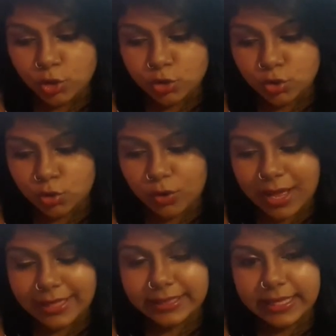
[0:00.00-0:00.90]
So
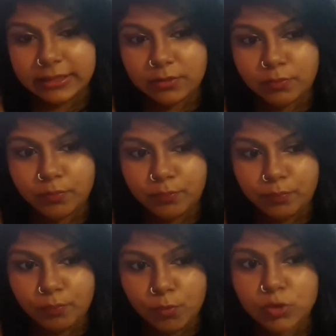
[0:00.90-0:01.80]
I think the
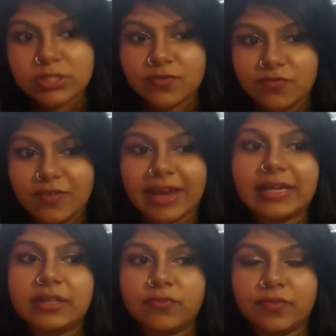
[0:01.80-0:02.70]
most
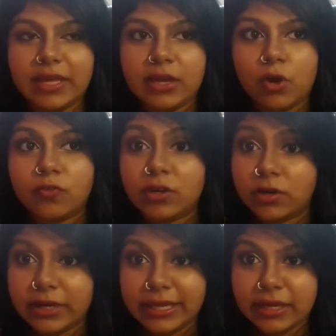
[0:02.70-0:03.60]
effective way of
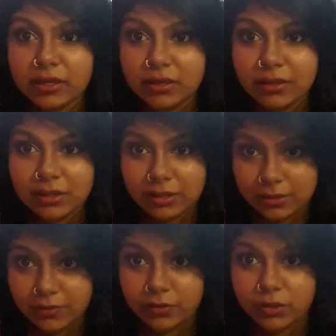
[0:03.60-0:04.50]
learning
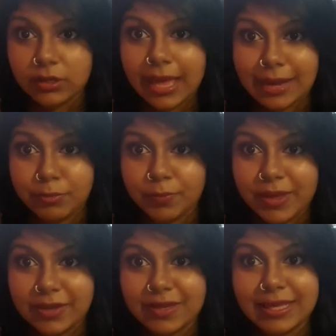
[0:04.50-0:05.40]
and
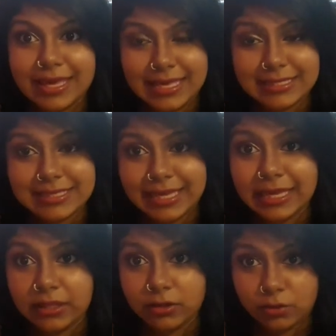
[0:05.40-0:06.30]
preparing is
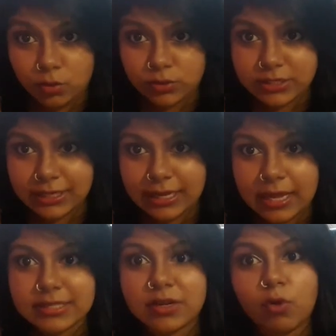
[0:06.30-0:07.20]
taking notes in
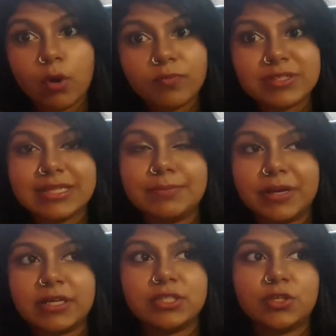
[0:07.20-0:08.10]
class. Now obviously,
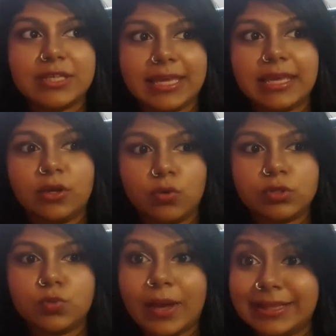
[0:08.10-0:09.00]
because you're taking
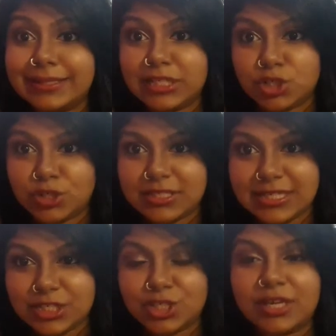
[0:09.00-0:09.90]
notes while the teacher is
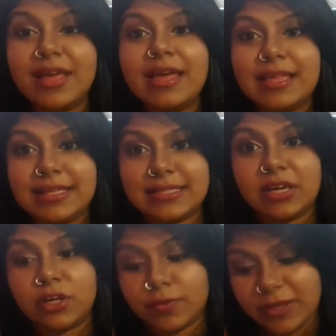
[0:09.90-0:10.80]
teaching, these
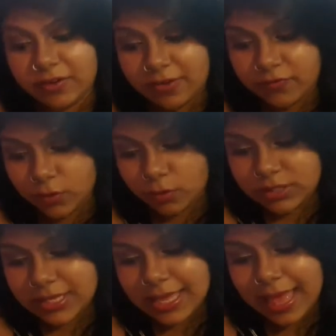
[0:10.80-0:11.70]
are going to be rough
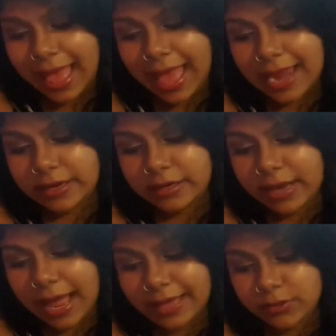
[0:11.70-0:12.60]
notes, and
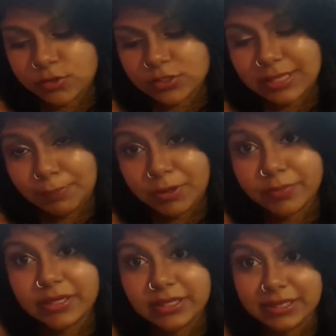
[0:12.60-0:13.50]
I used to
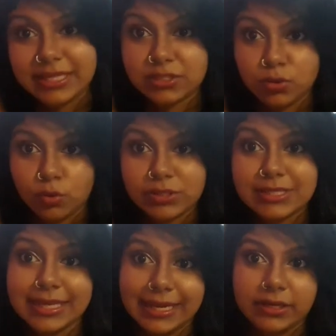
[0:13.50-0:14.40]
supplement these
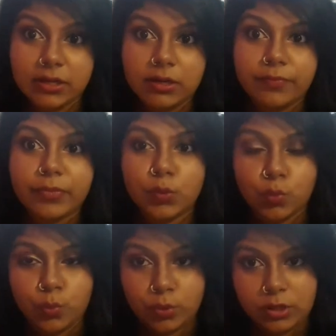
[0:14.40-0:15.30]
notes later
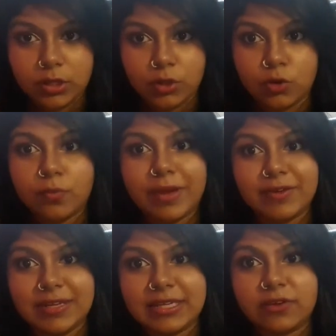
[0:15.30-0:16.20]
by
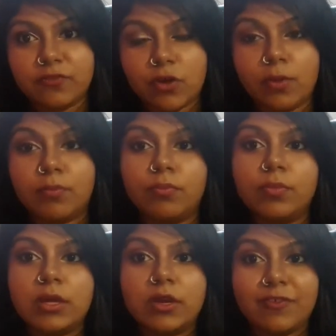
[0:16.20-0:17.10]
reading from
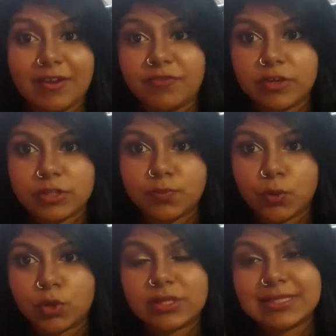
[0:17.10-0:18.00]
reference
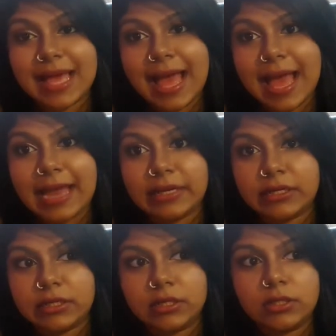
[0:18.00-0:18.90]
books
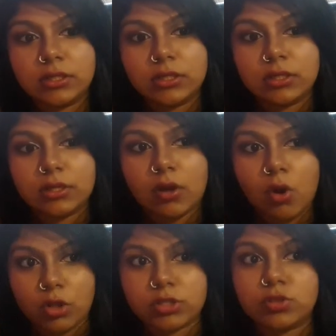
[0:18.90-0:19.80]
and
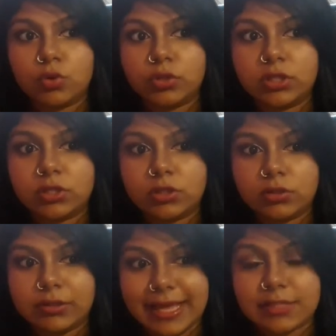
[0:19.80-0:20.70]
also
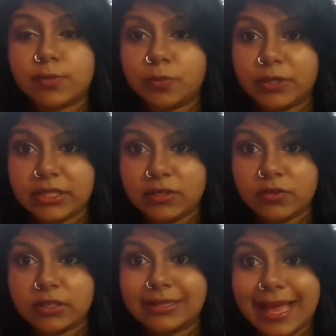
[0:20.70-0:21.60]
the textbook
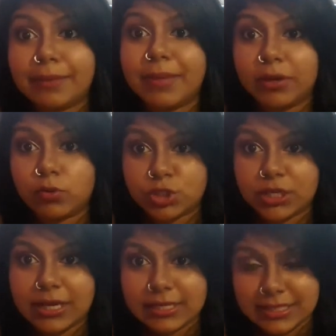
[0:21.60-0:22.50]
material that my
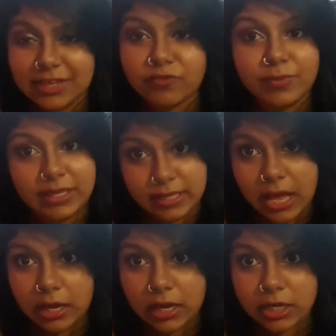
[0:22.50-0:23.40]
coaching class gave me,
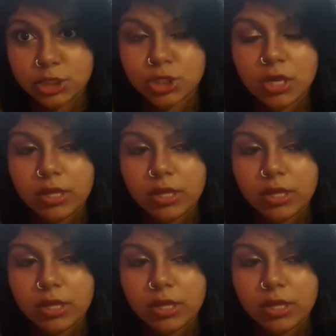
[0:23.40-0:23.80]
Akash.